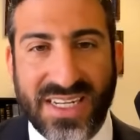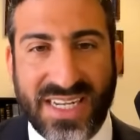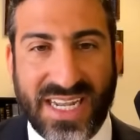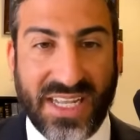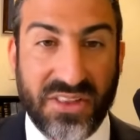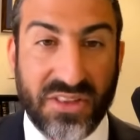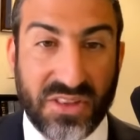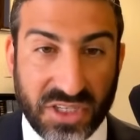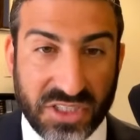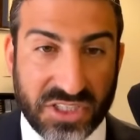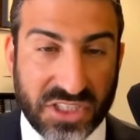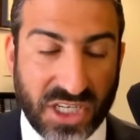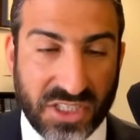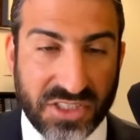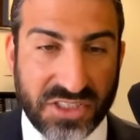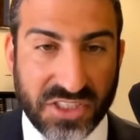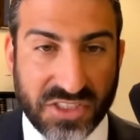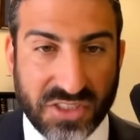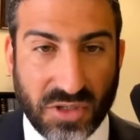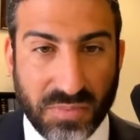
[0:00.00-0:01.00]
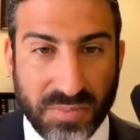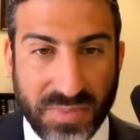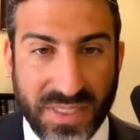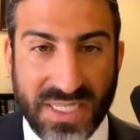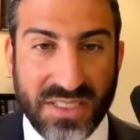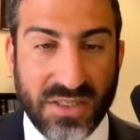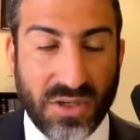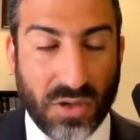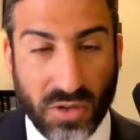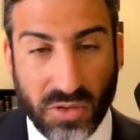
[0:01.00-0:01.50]
Can the charges
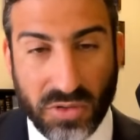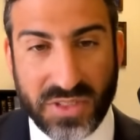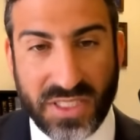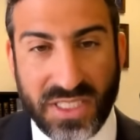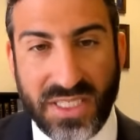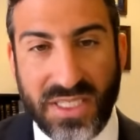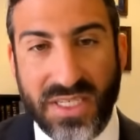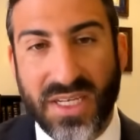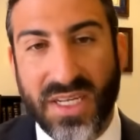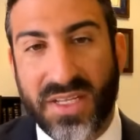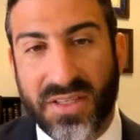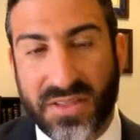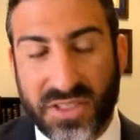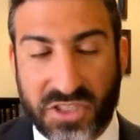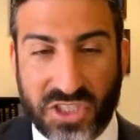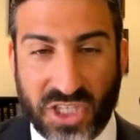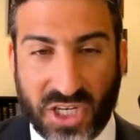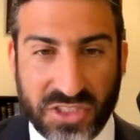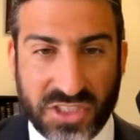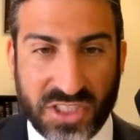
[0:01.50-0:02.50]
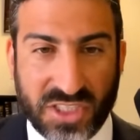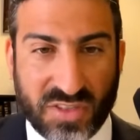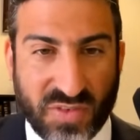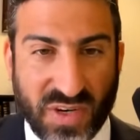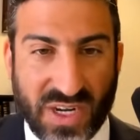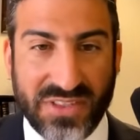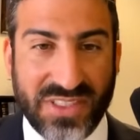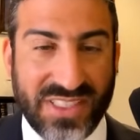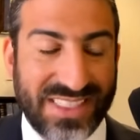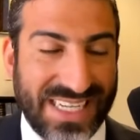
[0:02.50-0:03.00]
mean only the charges
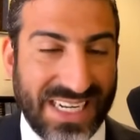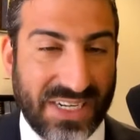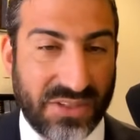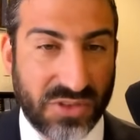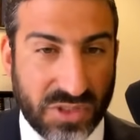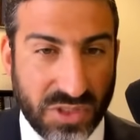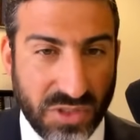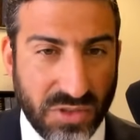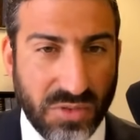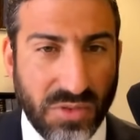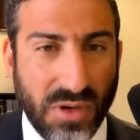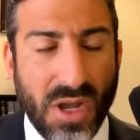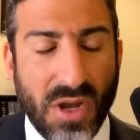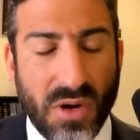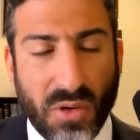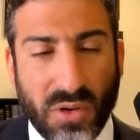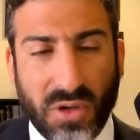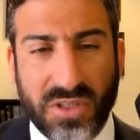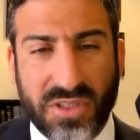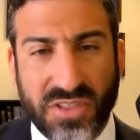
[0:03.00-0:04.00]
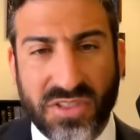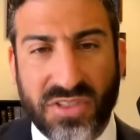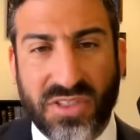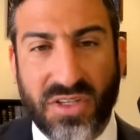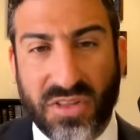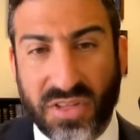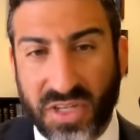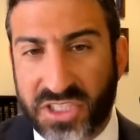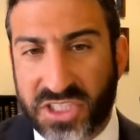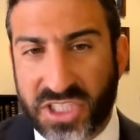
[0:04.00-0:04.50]
found in count two, or does
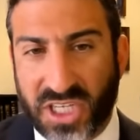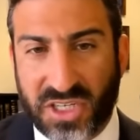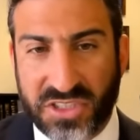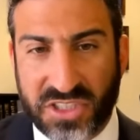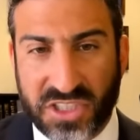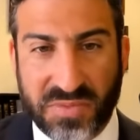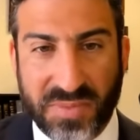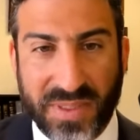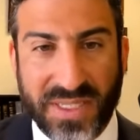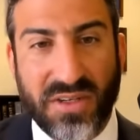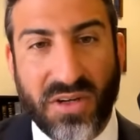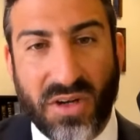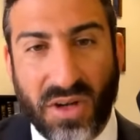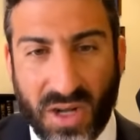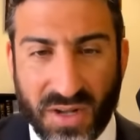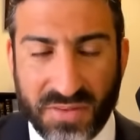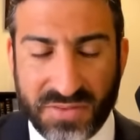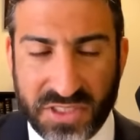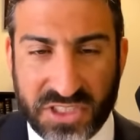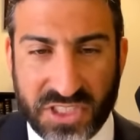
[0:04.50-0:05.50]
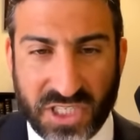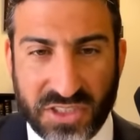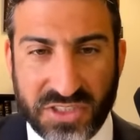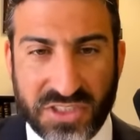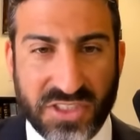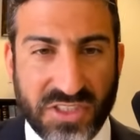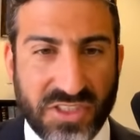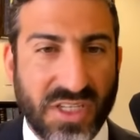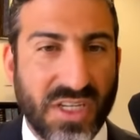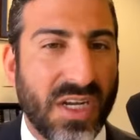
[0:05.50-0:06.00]
the charges mean all of the
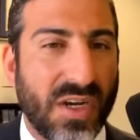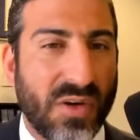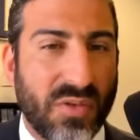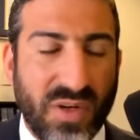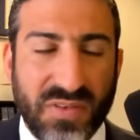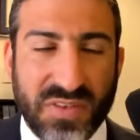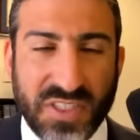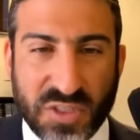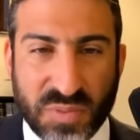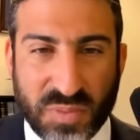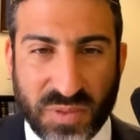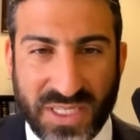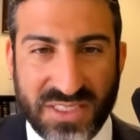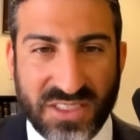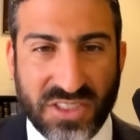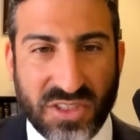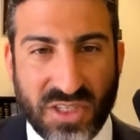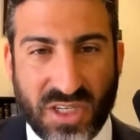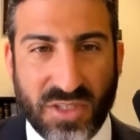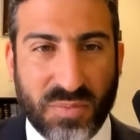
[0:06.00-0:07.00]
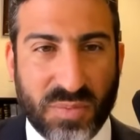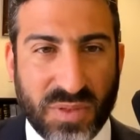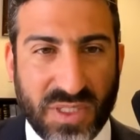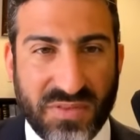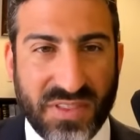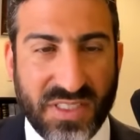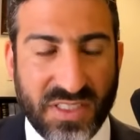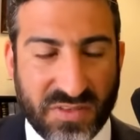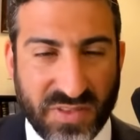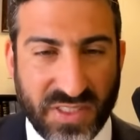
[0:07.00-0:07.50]
charges? We've explained this all in
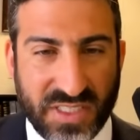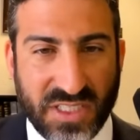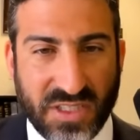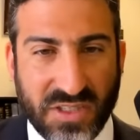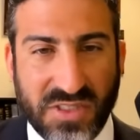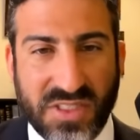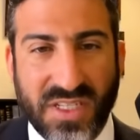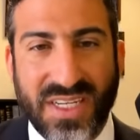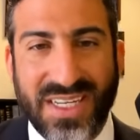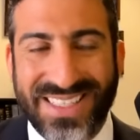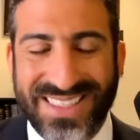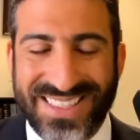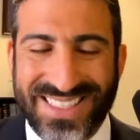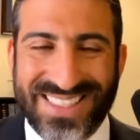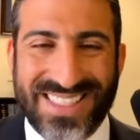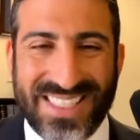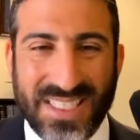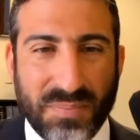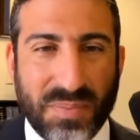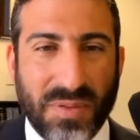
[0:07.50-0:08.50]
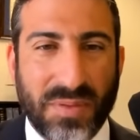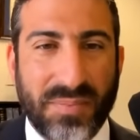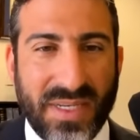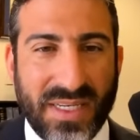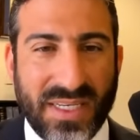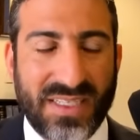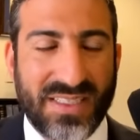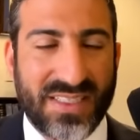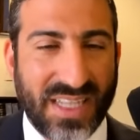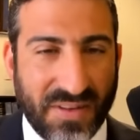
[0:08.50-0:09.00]
previous videos. This simple
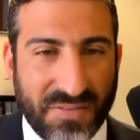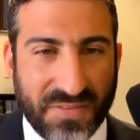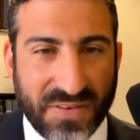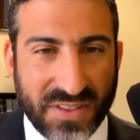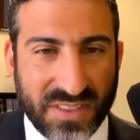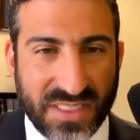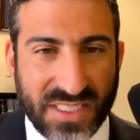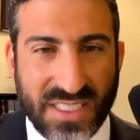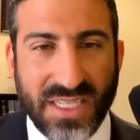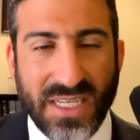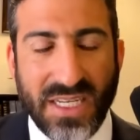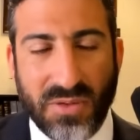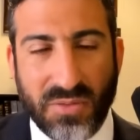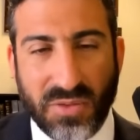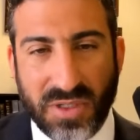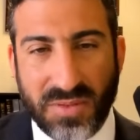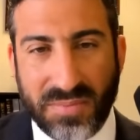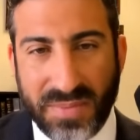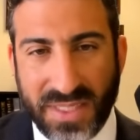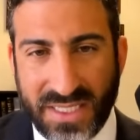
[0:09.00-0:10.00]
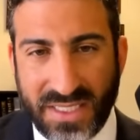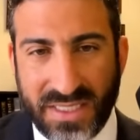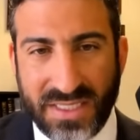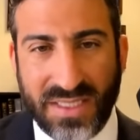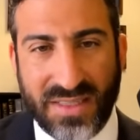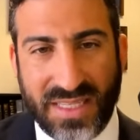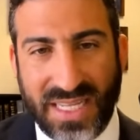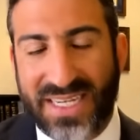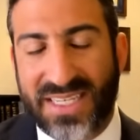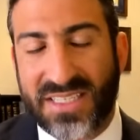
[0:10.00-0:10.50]
meaning definitely would
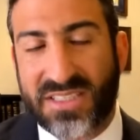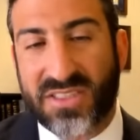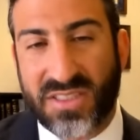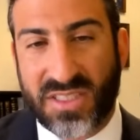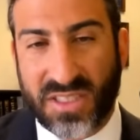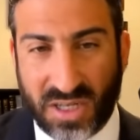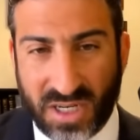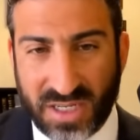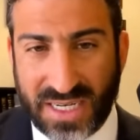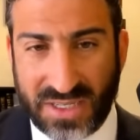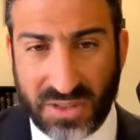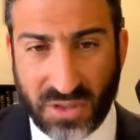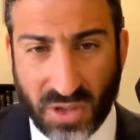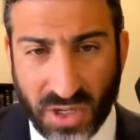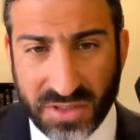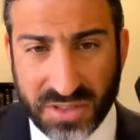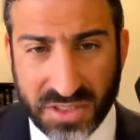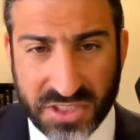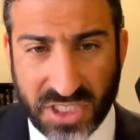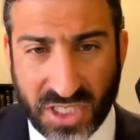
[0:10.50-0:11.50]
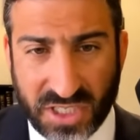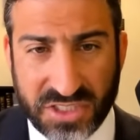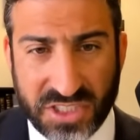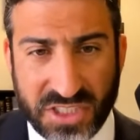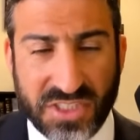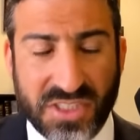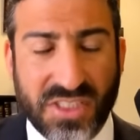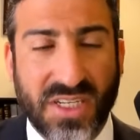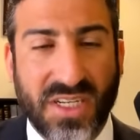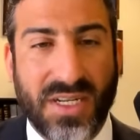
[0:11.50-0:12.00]
mean that it's, they're hung on all the
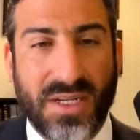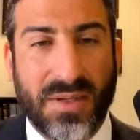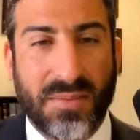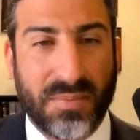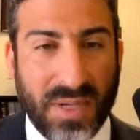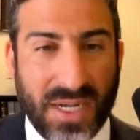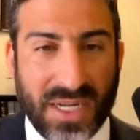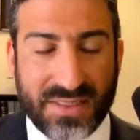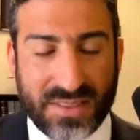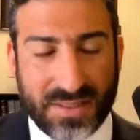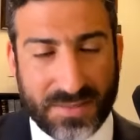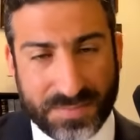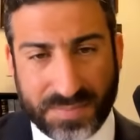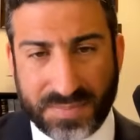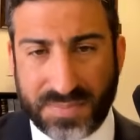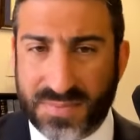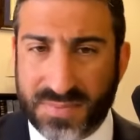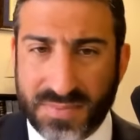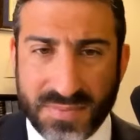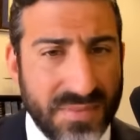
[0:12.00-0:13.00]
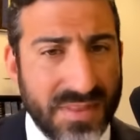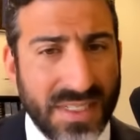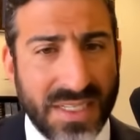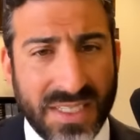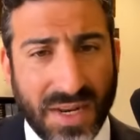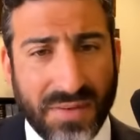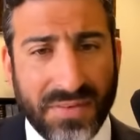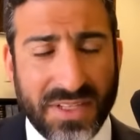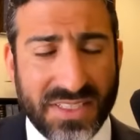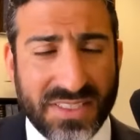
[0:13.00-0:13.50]
charges, but
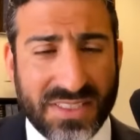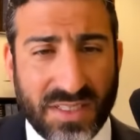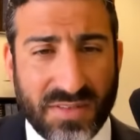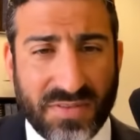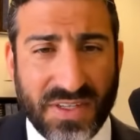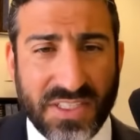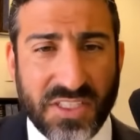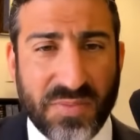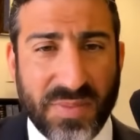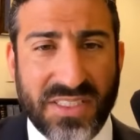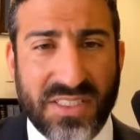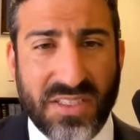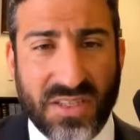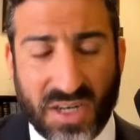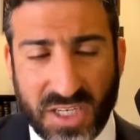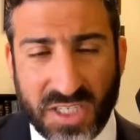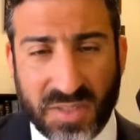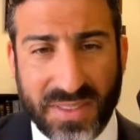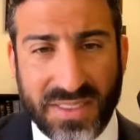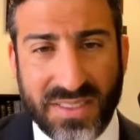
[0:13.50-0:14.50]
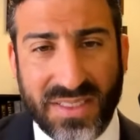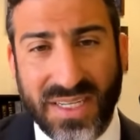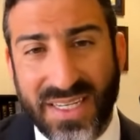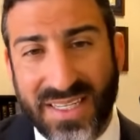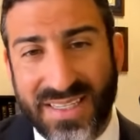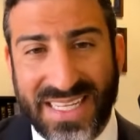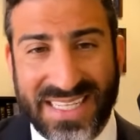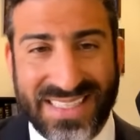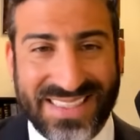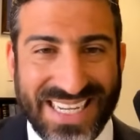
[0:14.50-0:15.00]
nevertheless, the defense makes an argument
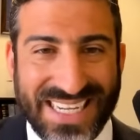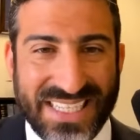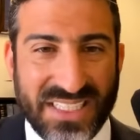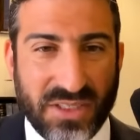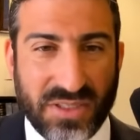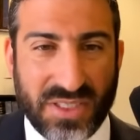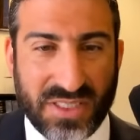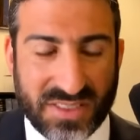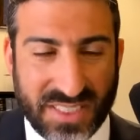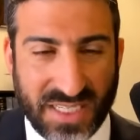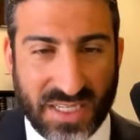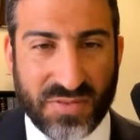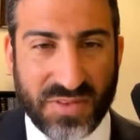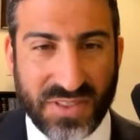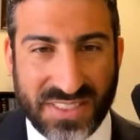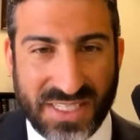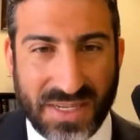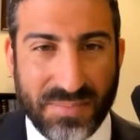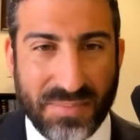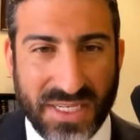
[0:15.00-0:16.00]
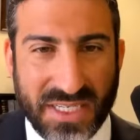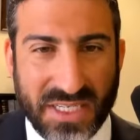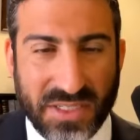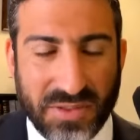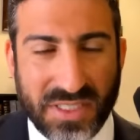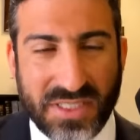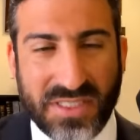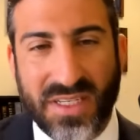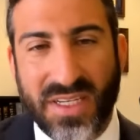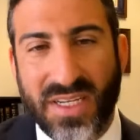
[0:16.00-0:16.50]
that that note itself is
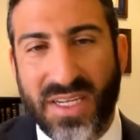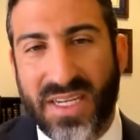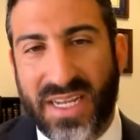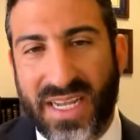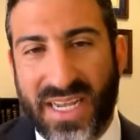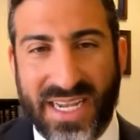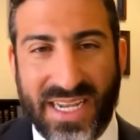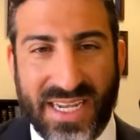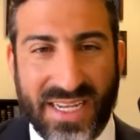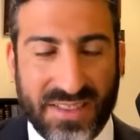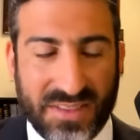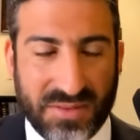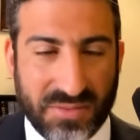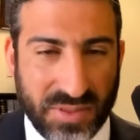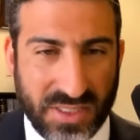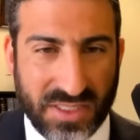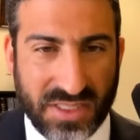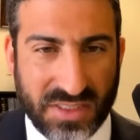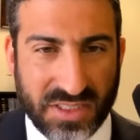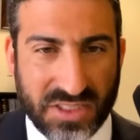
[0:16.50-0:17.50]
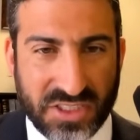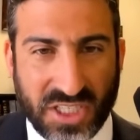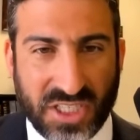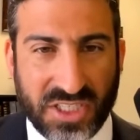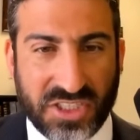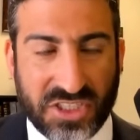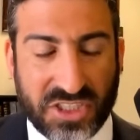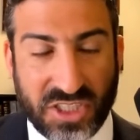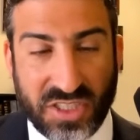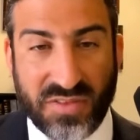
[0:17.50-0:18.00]
ambiguous, and really the
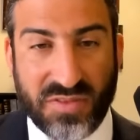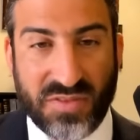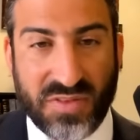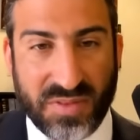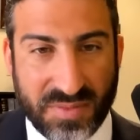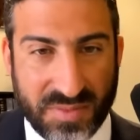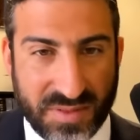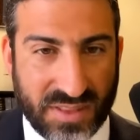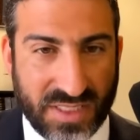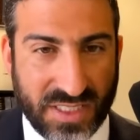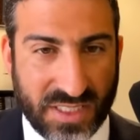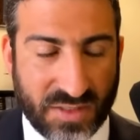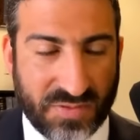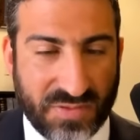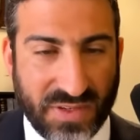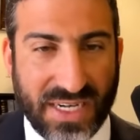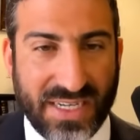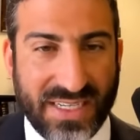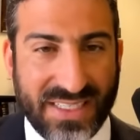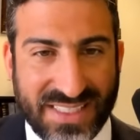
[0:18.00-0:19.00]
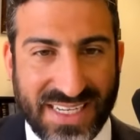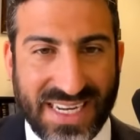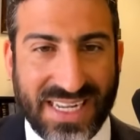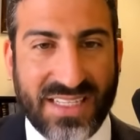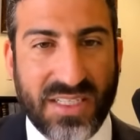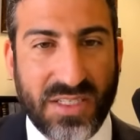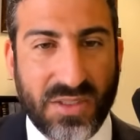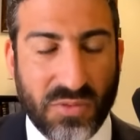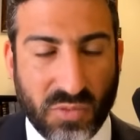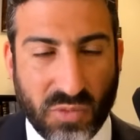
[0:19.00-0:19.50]
judge should have clarified
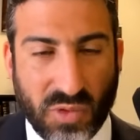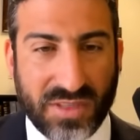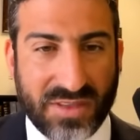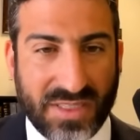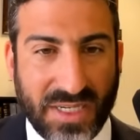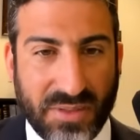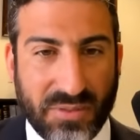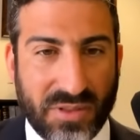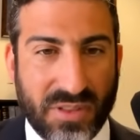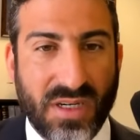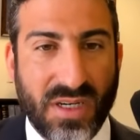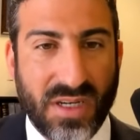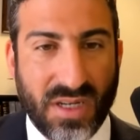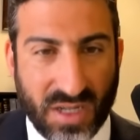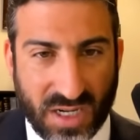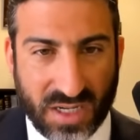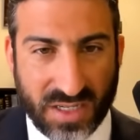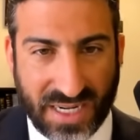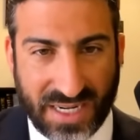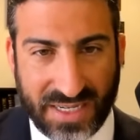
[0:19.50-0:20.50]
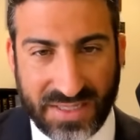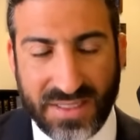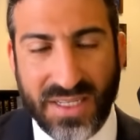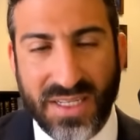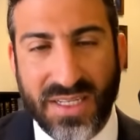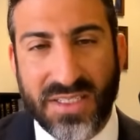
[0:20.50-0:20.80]
exactly what they were hung on.